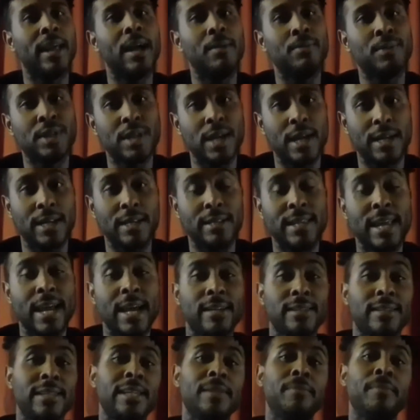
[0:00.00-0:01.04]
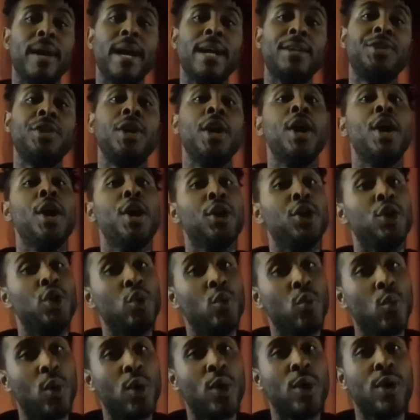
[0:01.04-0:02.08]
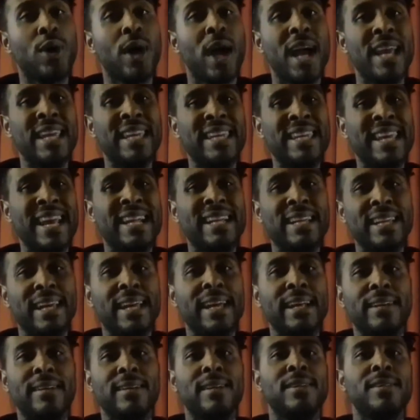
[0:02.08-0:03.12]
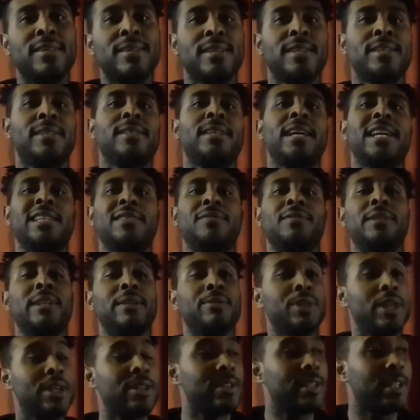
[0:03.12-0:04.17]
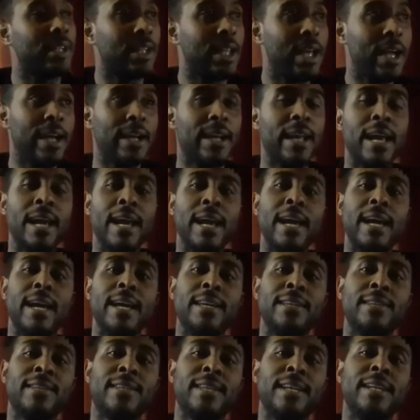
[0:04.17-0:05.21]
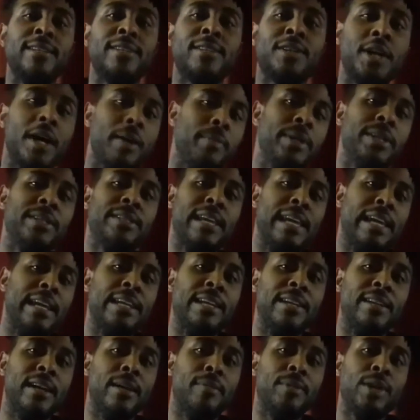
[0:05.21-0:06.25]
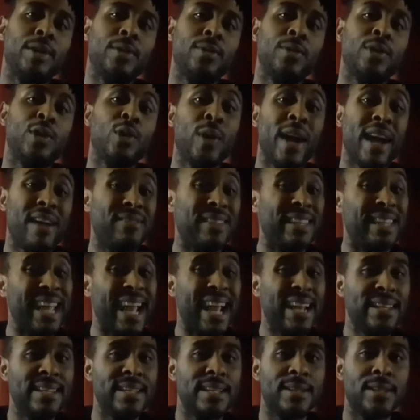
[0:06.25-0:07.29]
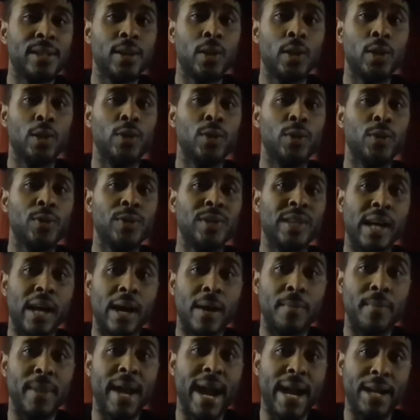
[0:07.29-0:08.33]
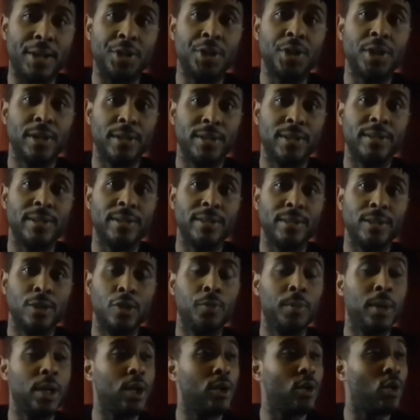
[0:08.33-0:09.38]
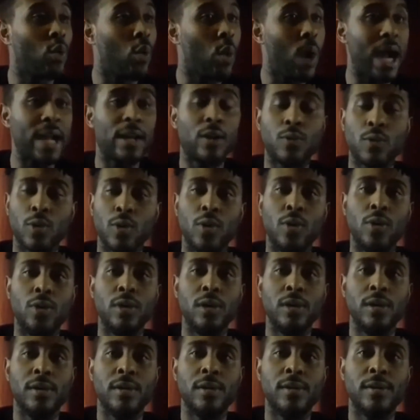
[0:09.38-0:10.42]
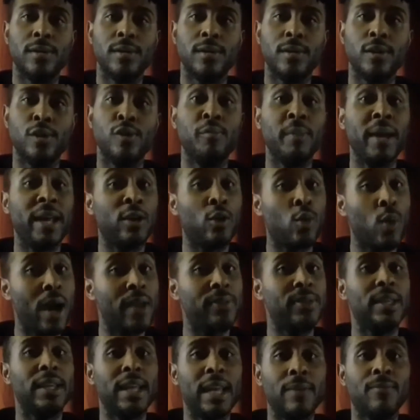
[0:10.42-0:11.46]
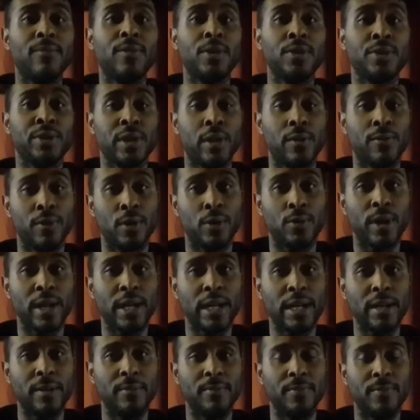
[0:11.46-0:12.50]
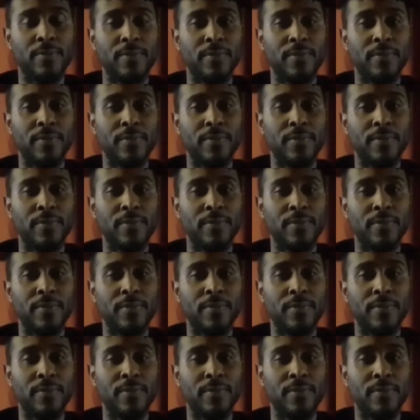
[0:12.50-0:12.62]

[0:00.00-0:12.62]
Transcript: lopsided tag team match, you were yet again successful. Now, Justin Klein, since coming to NEW, you have yet to lose a match. You've been on quite a roll. You've made quite the name for yourself already.